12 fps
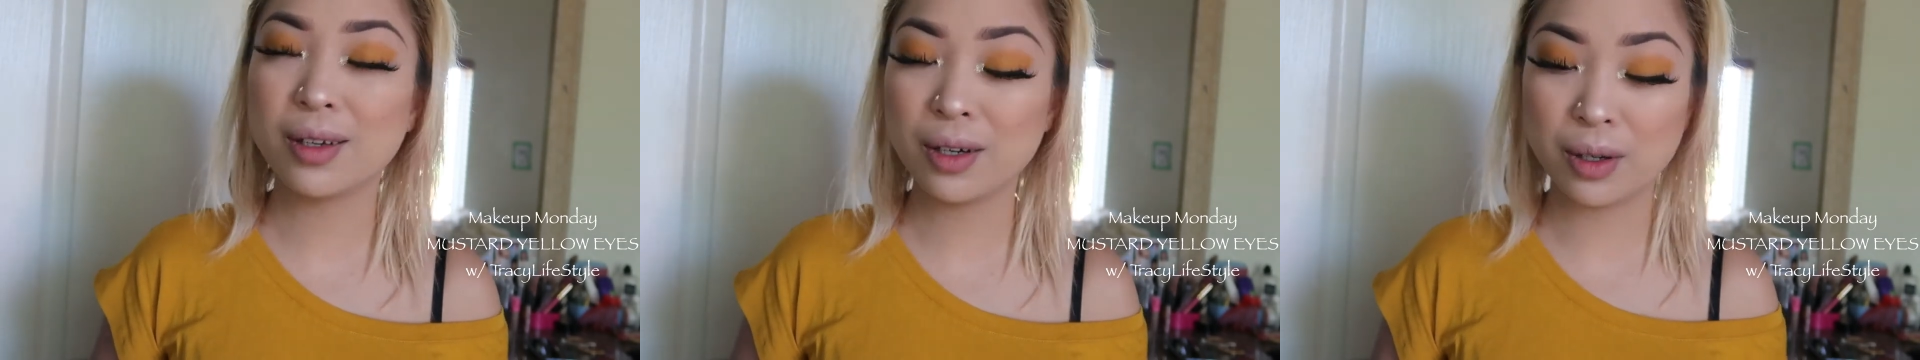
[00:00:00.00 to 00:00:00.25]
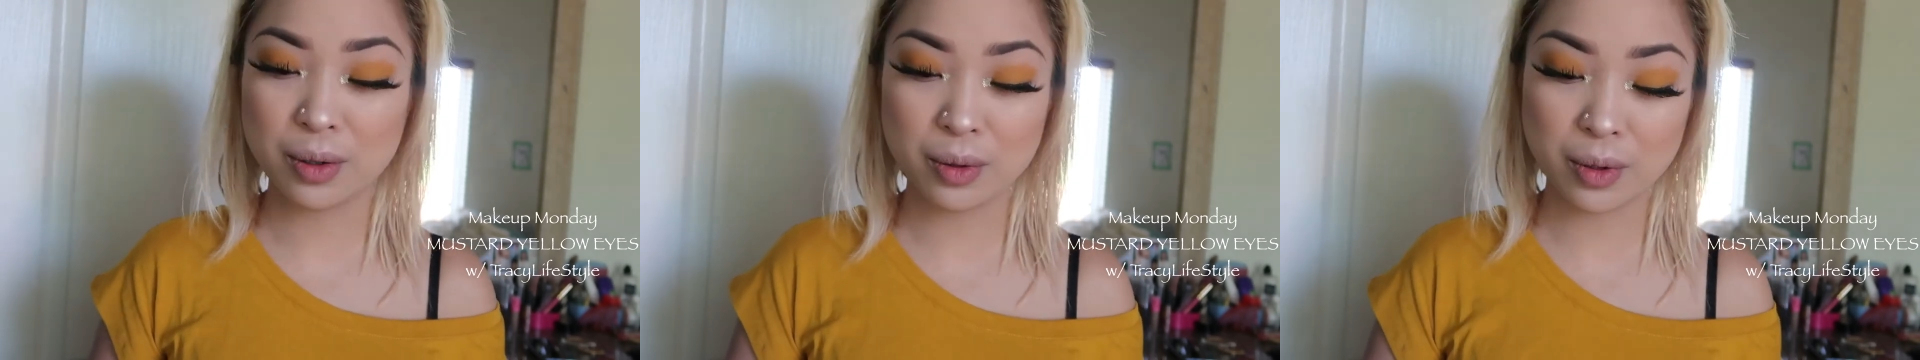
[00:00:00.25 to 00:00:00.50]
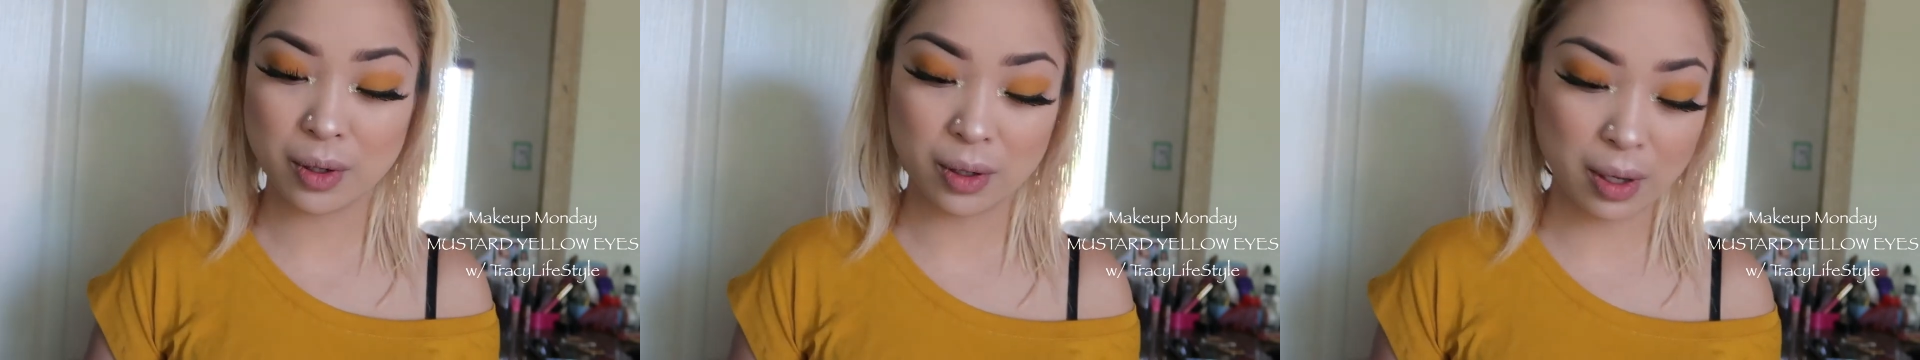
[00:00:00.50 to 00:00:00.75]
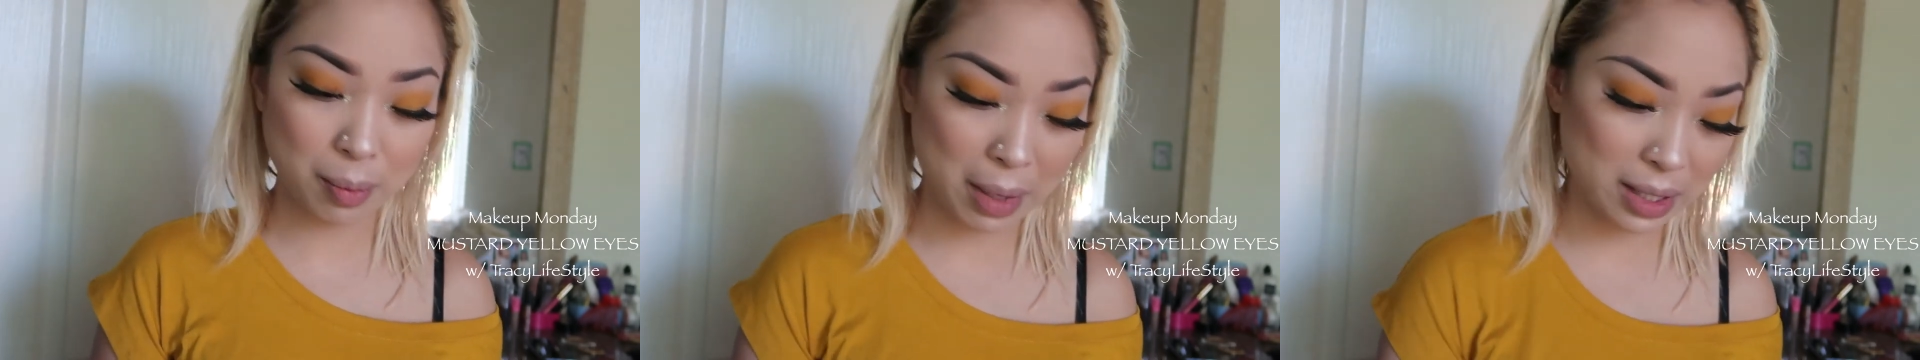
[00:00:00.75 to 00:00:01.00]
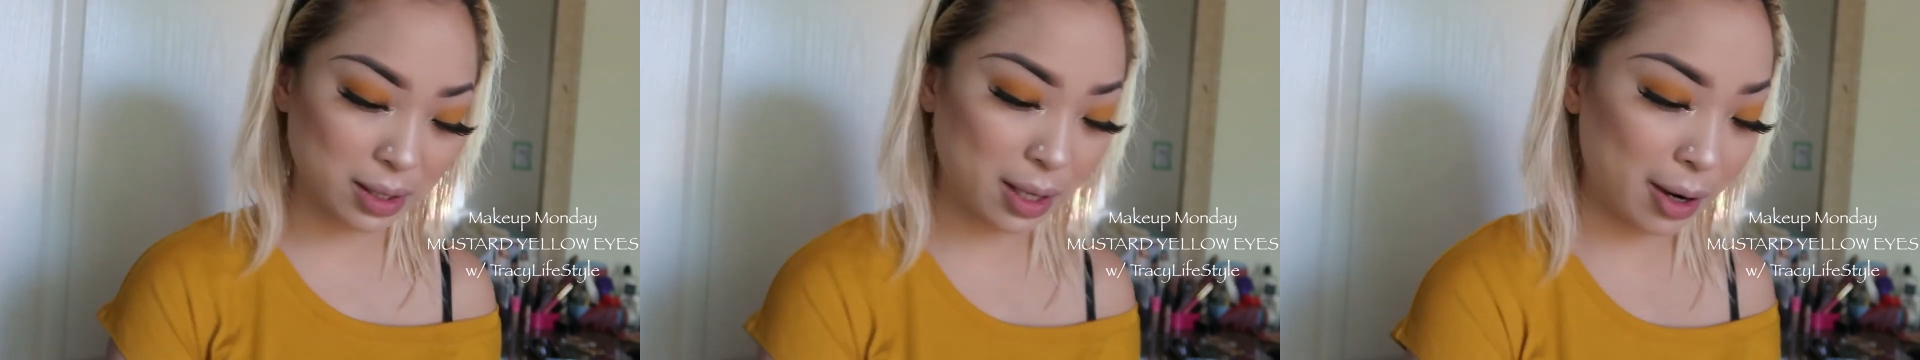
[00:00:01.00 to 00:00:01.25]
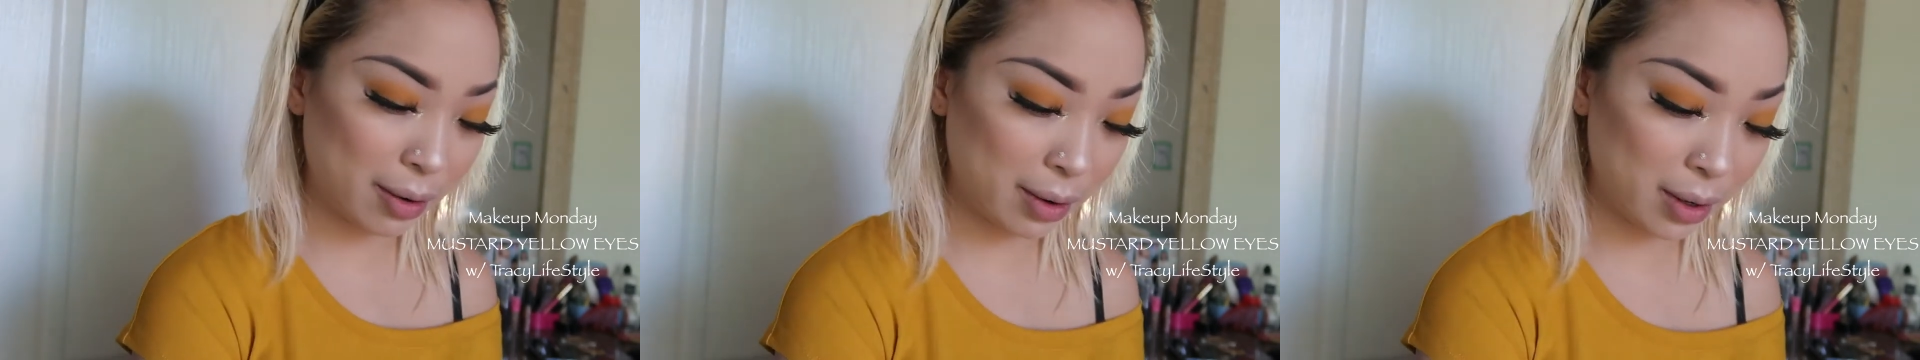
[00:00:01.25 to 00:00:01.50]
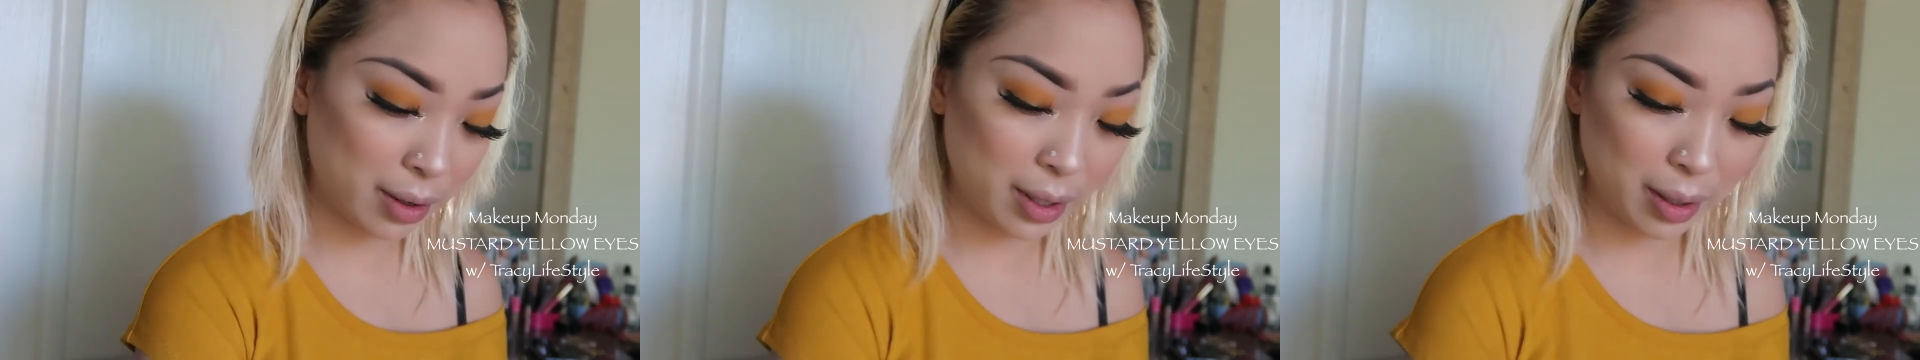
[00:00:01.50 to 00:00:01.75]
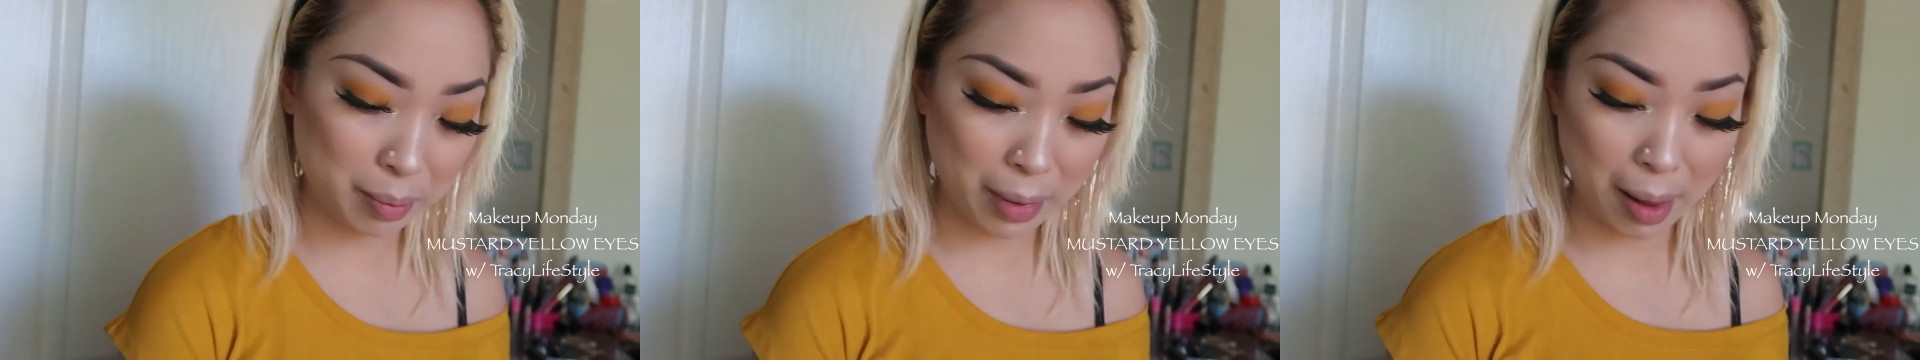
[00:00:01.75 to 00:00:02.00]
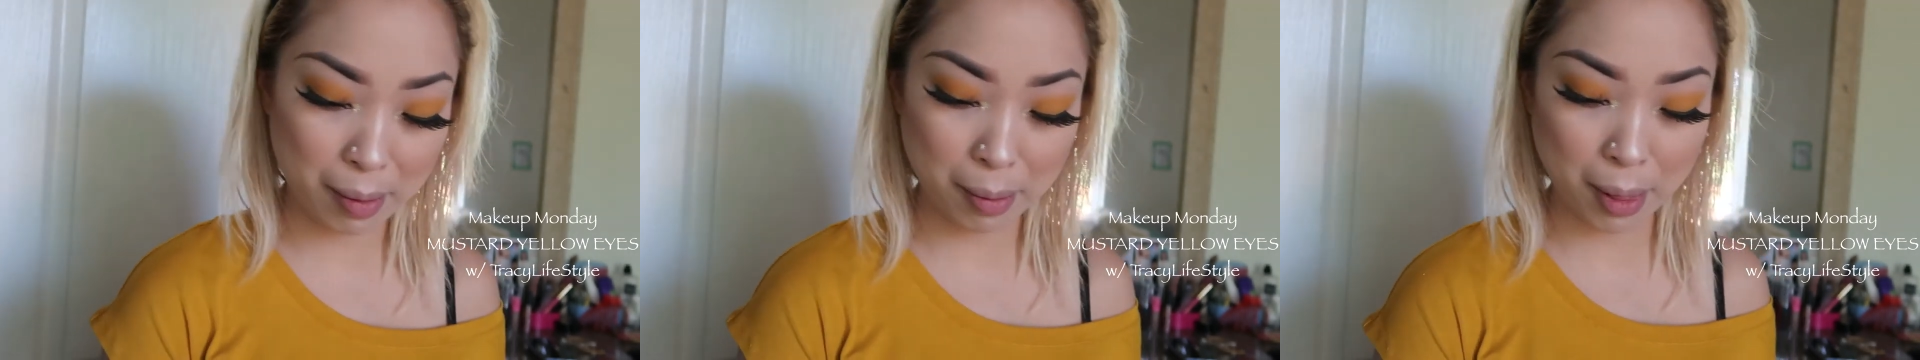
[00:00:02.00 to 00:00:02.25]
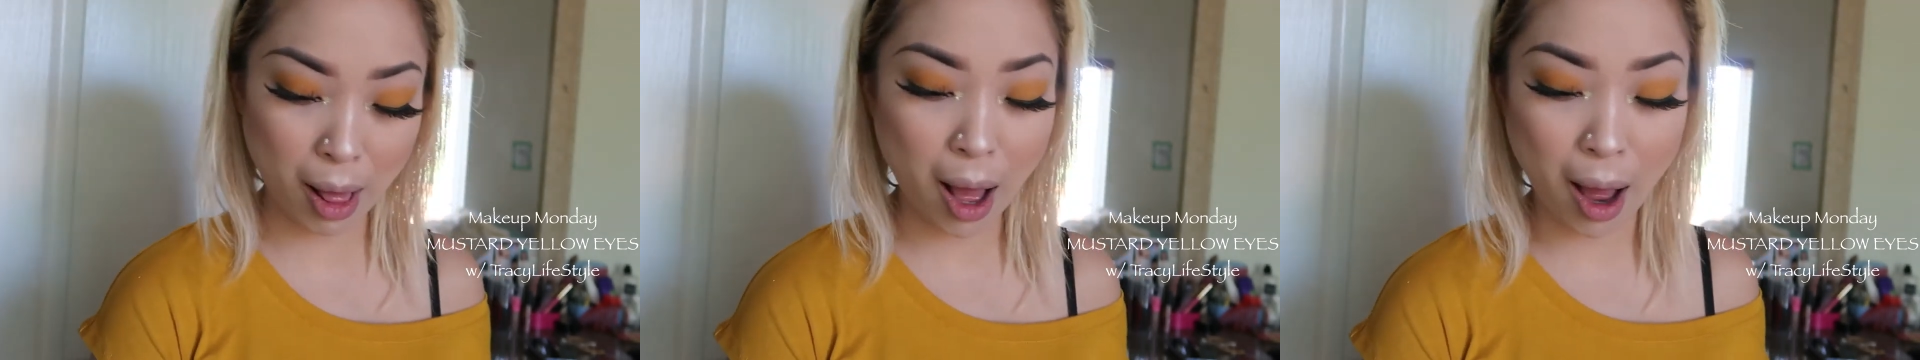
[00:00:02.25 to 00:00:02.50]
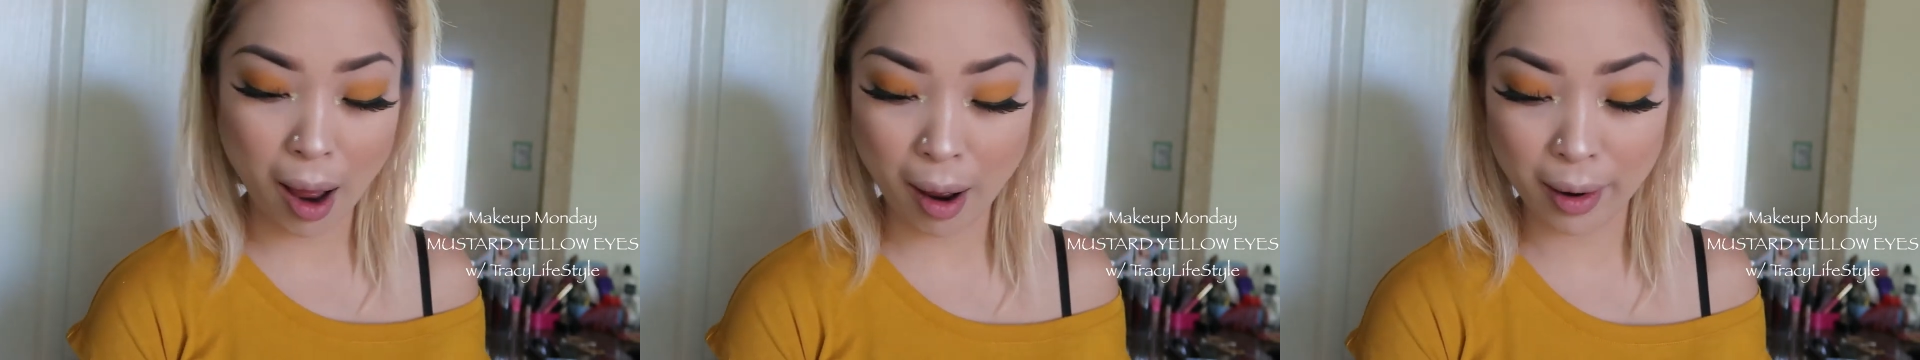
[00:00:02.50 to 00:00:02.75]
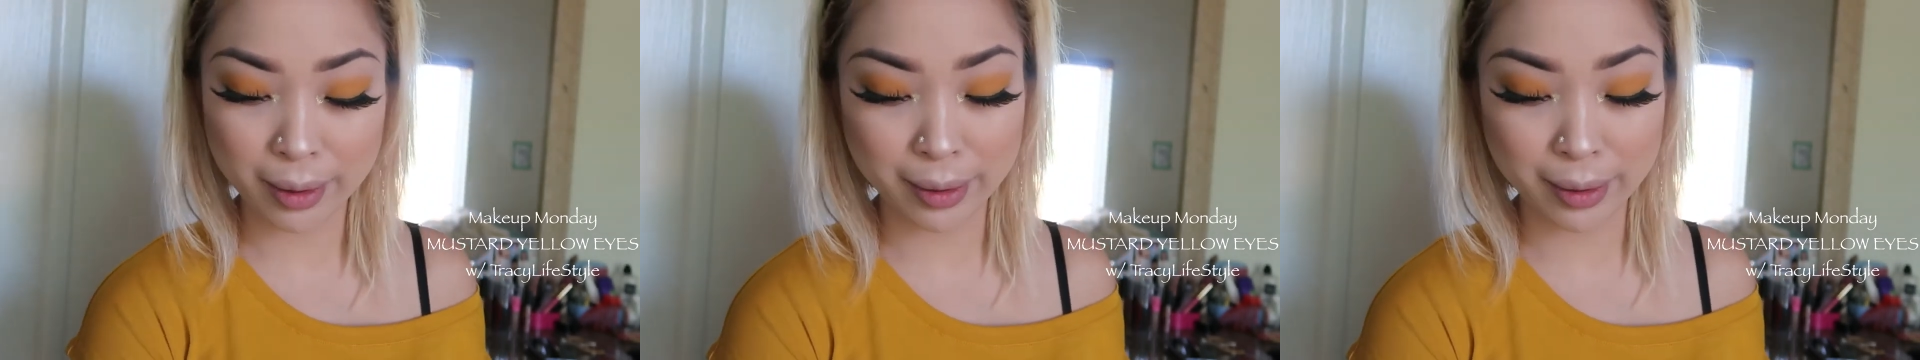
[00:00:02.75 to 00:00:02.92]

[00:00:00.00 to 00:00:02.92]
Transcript: you know, your mascara and blah, blah, blah,